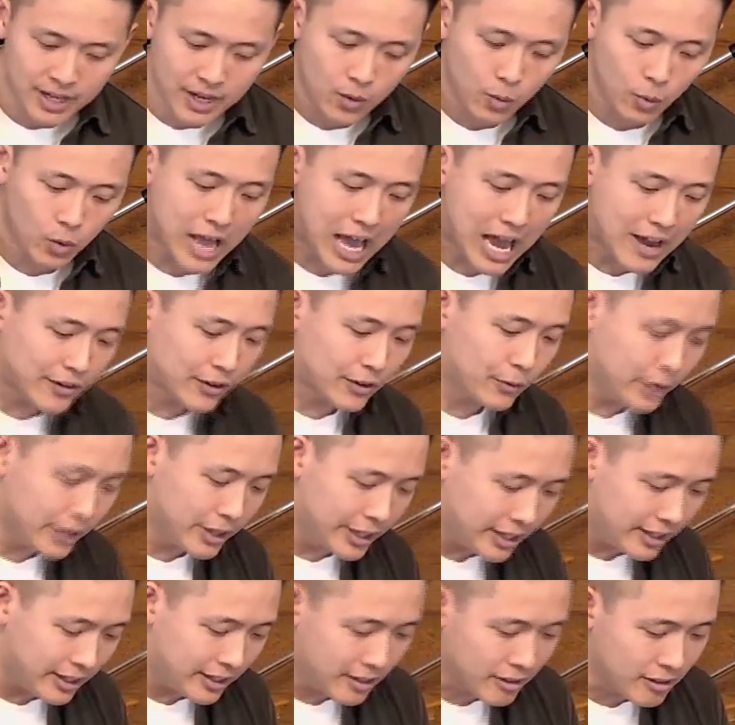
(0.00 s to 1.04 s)
we'll have a
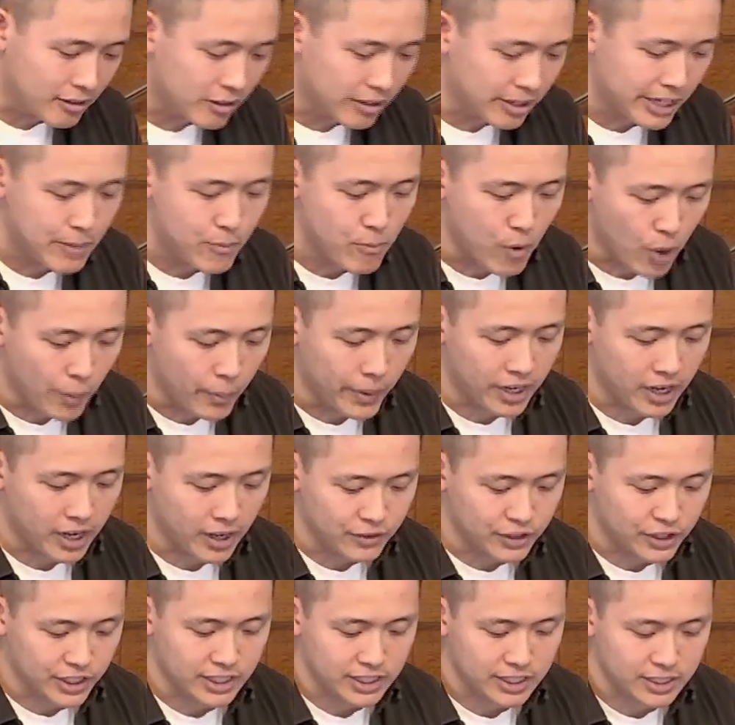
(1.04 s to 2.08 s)
really nerdy moment of
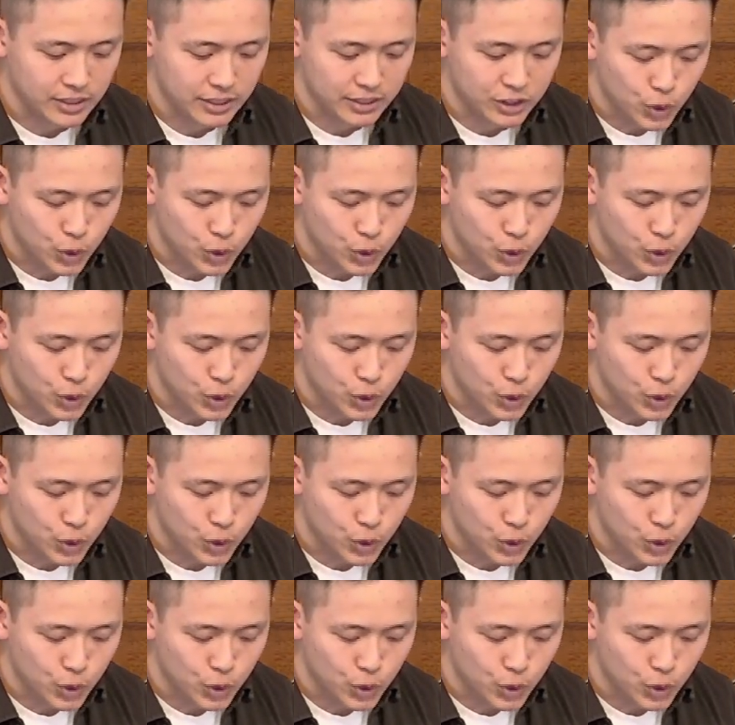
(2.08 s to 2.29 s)
just